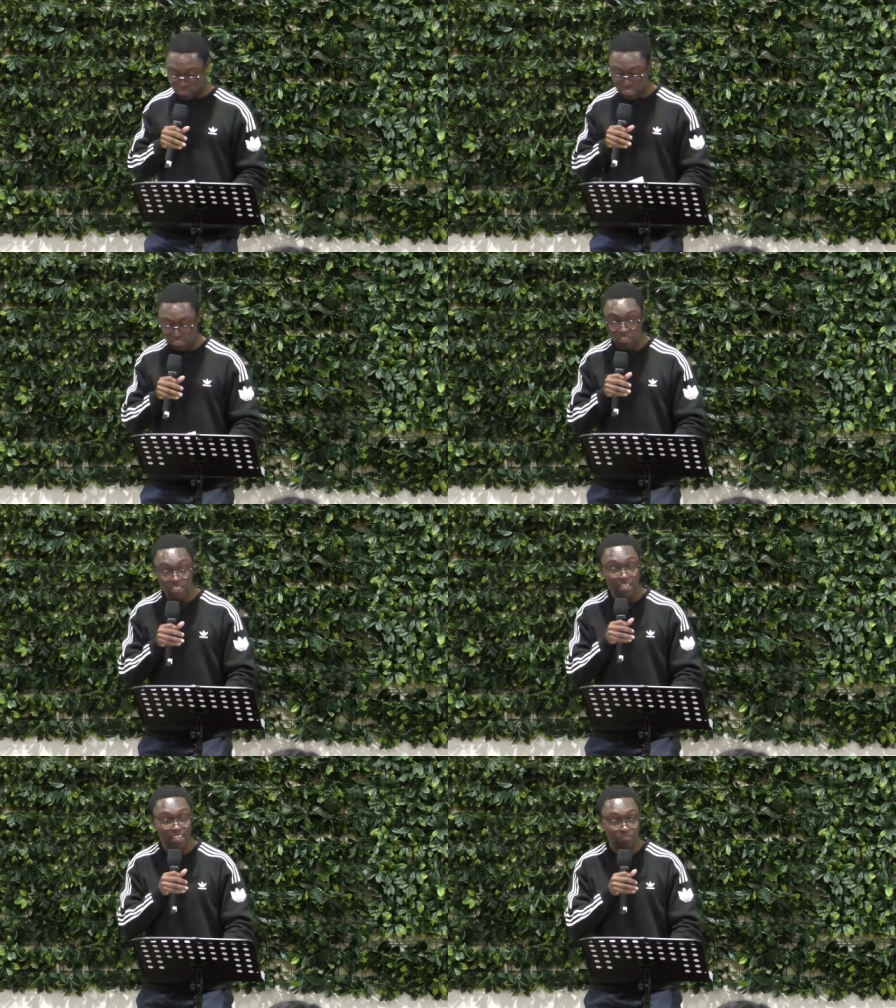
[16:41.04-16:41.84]
things
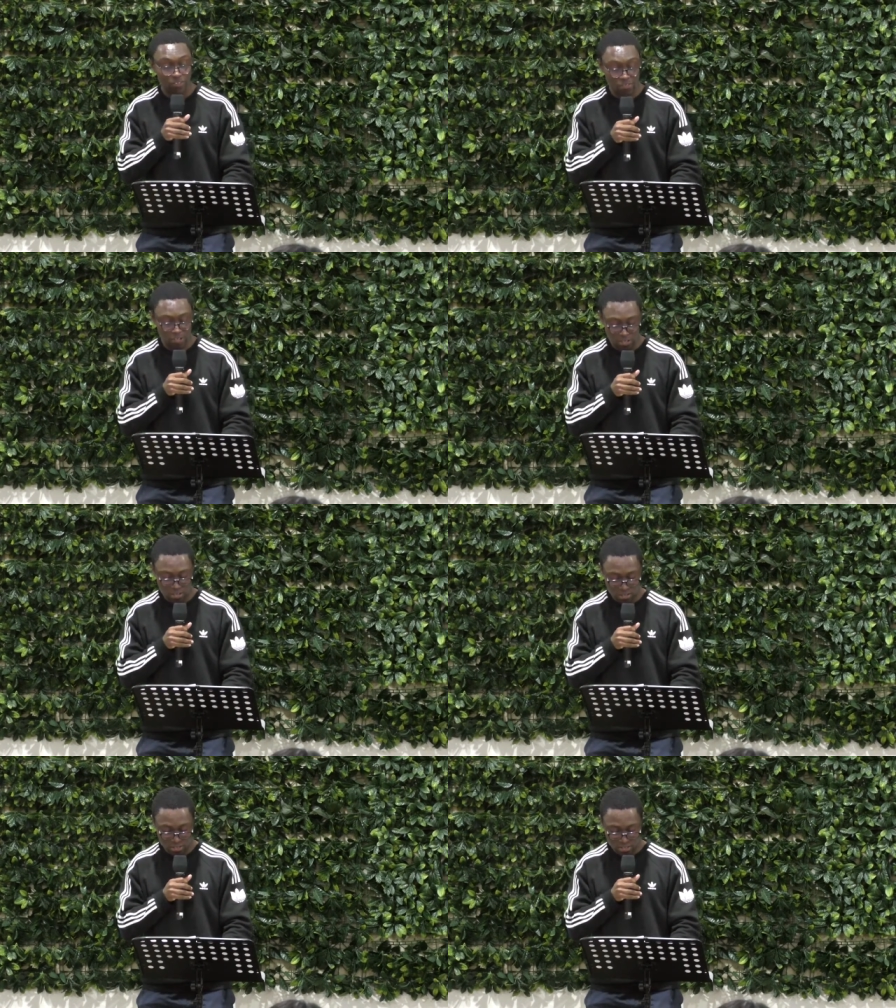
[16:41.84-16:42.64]
really last forever.
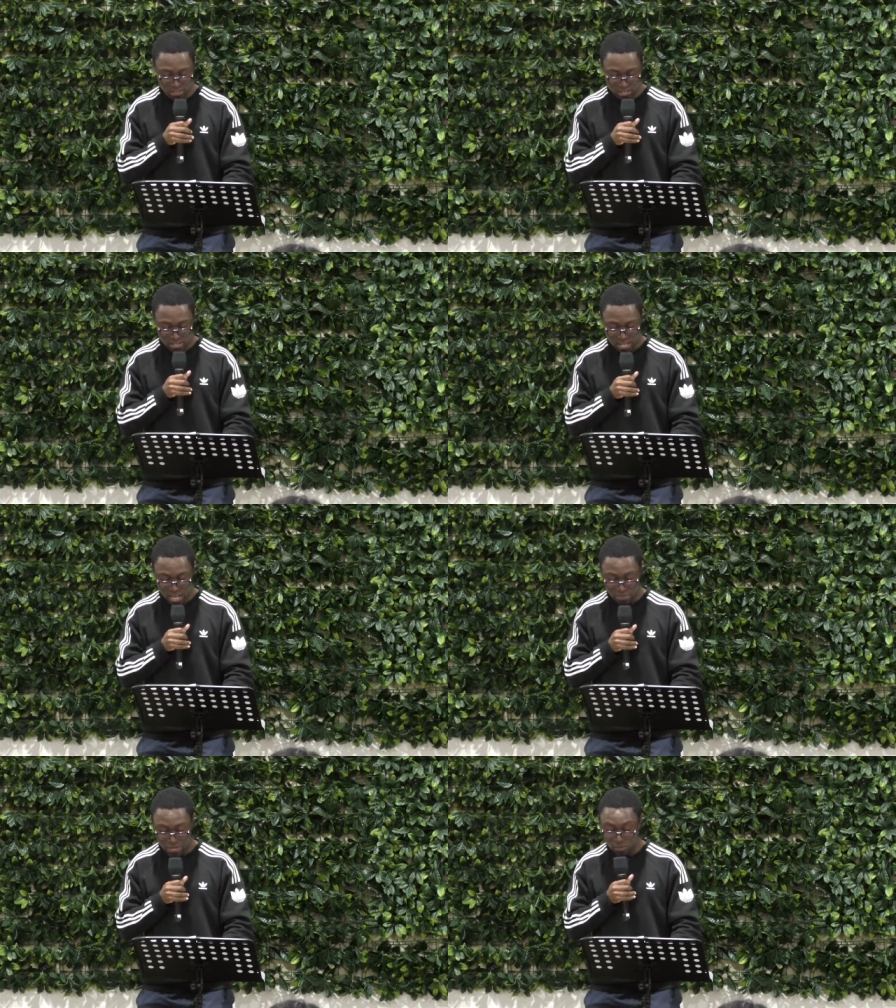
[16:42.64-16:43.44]

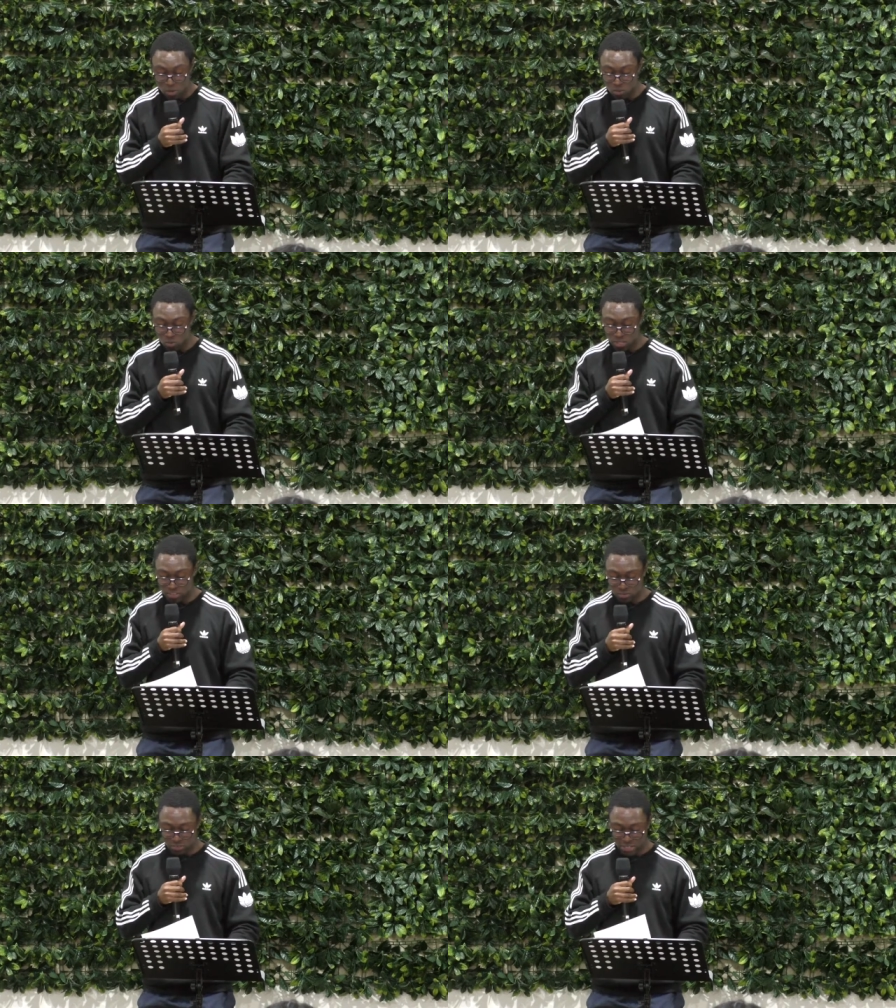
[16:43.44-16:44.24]
Um, and what
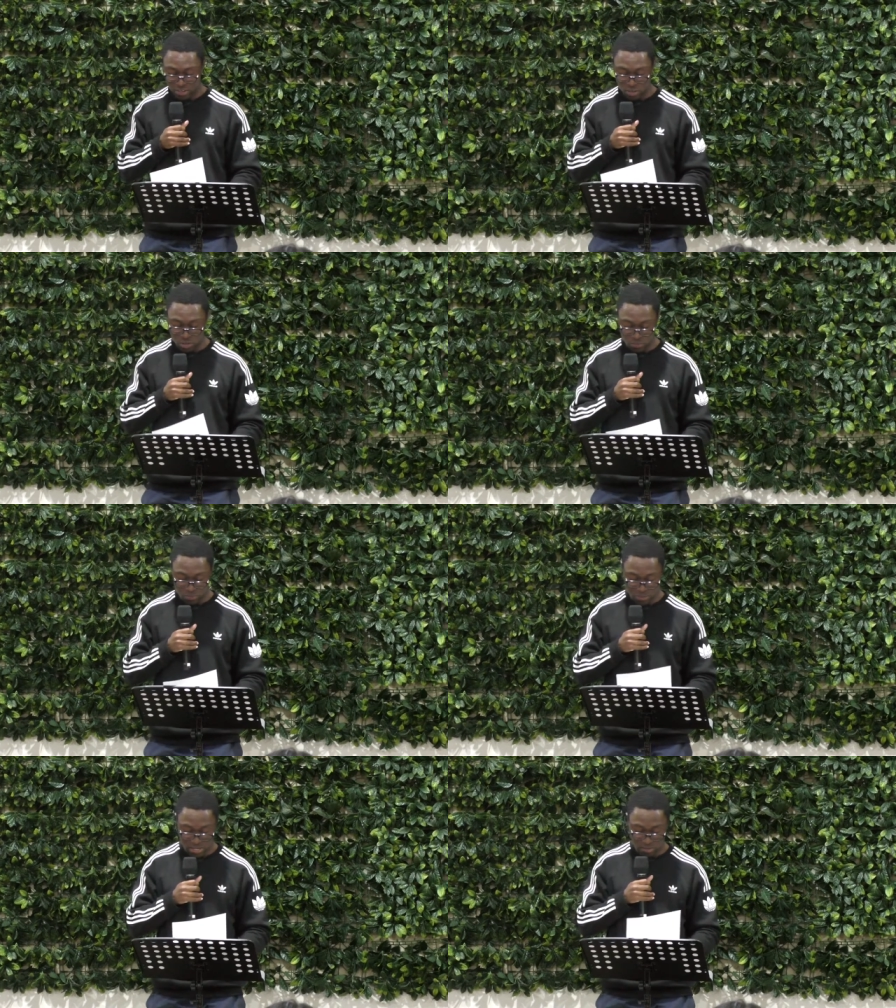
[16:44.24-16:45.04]
once was our hope,
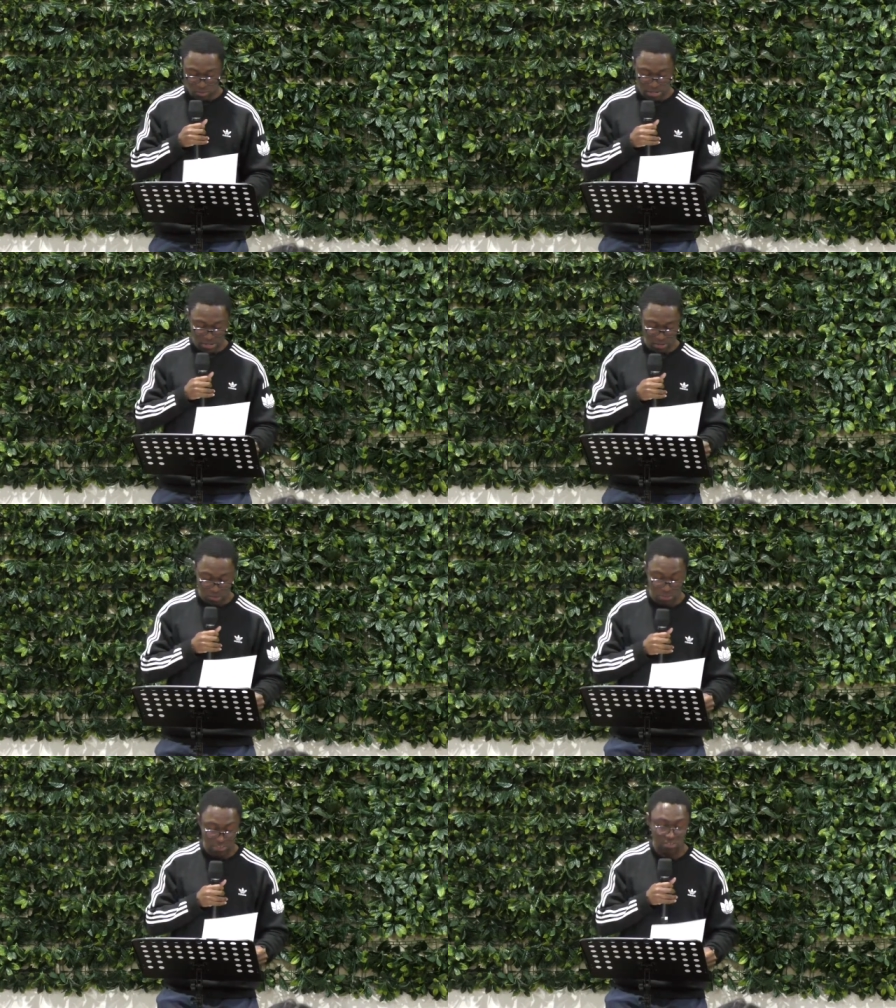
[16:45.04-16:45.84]
uh, where,
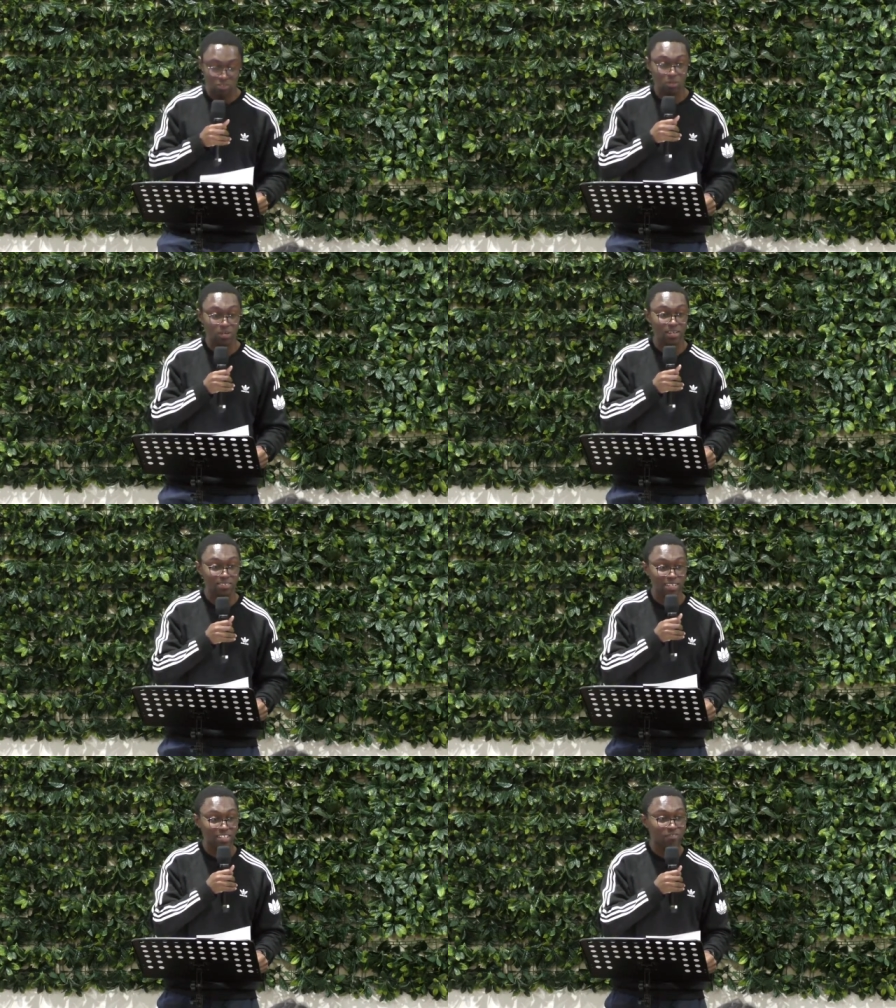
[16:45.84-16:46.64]
where we saw our
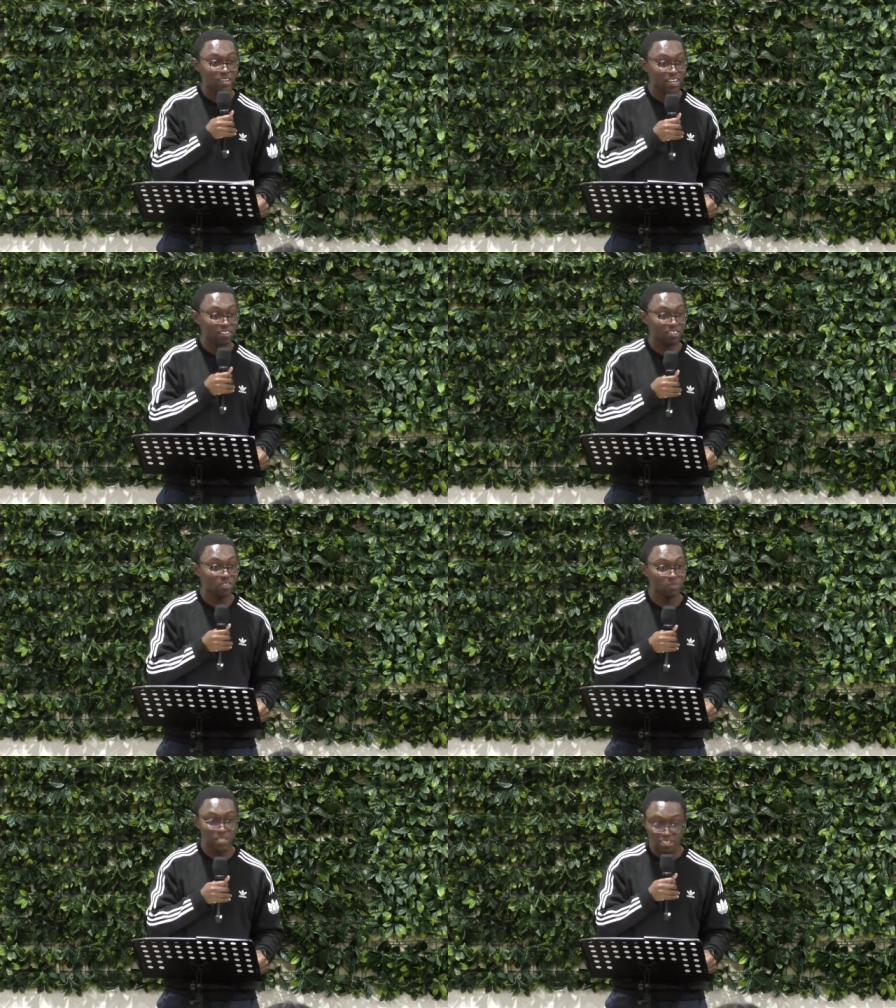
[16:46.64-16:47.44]
satisfaction
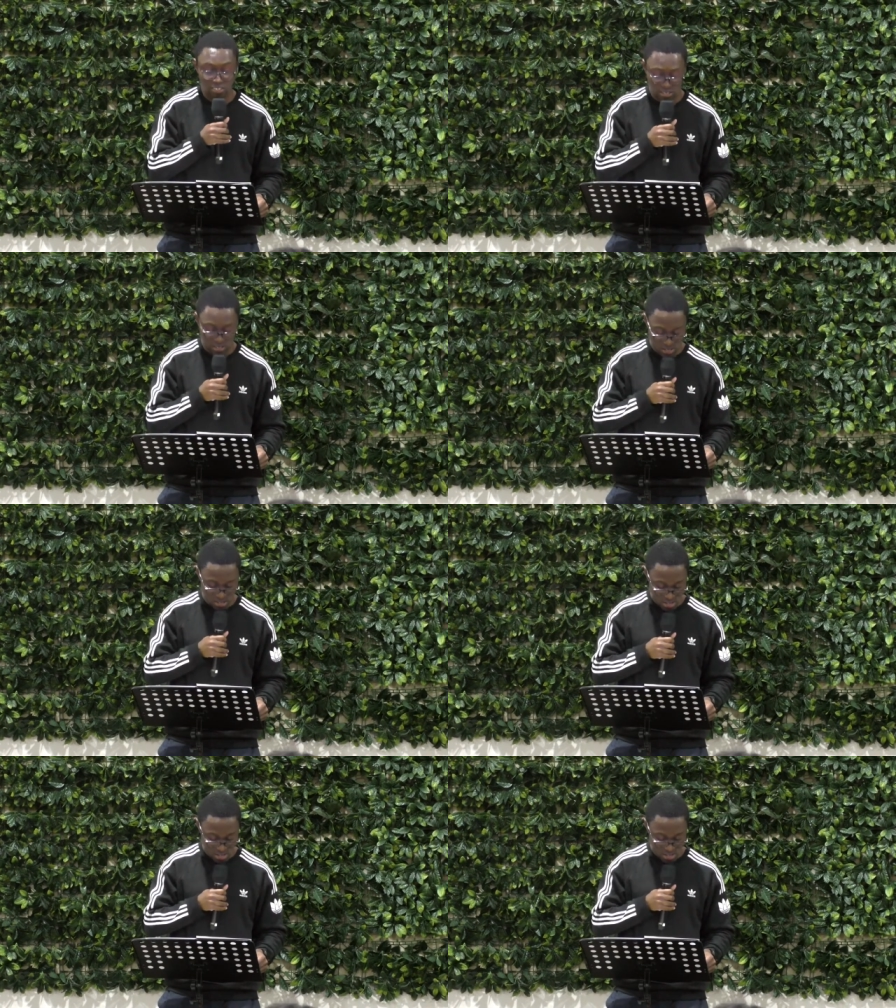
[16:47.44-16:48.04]
or pleasure,